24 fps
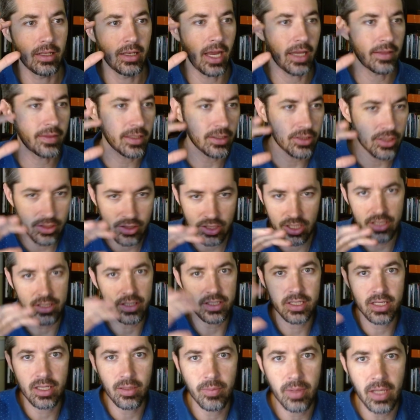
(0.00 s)
Not that
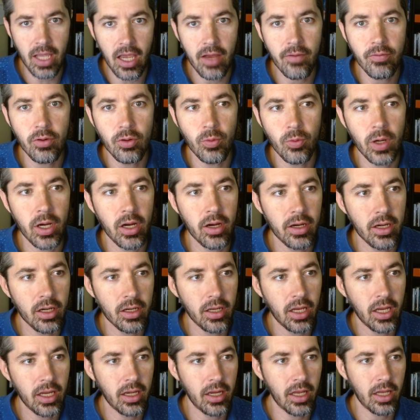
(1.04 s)
Jesus can be everywhere and,
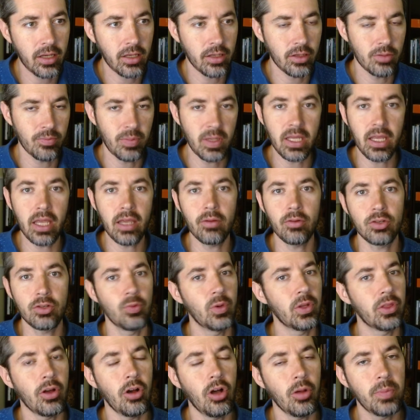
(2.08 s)
and, and be
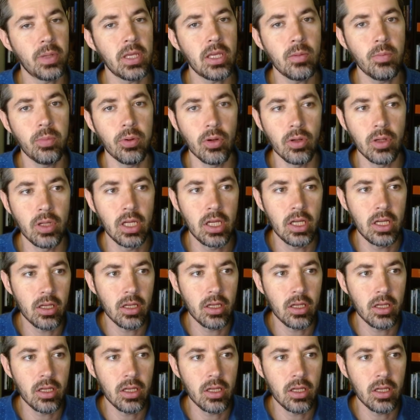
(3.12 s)
with all people,